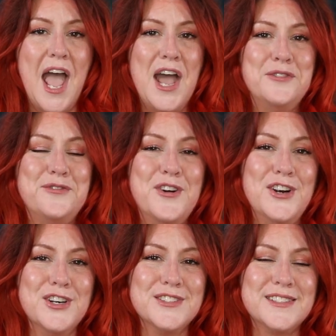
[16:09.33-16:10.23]
At
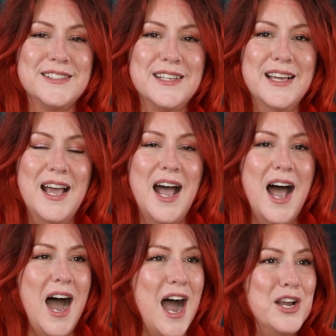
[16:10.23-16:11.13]
first,
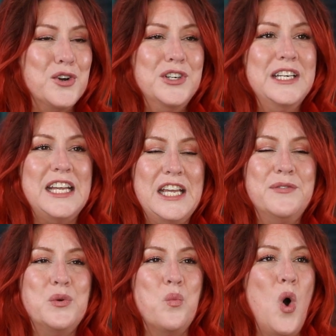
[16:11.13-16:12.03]
I couldn't
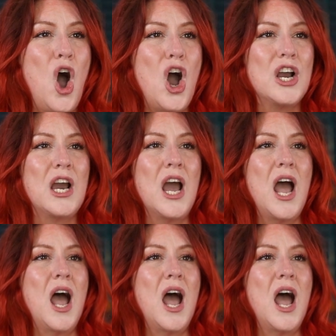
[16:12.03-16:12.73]
even walk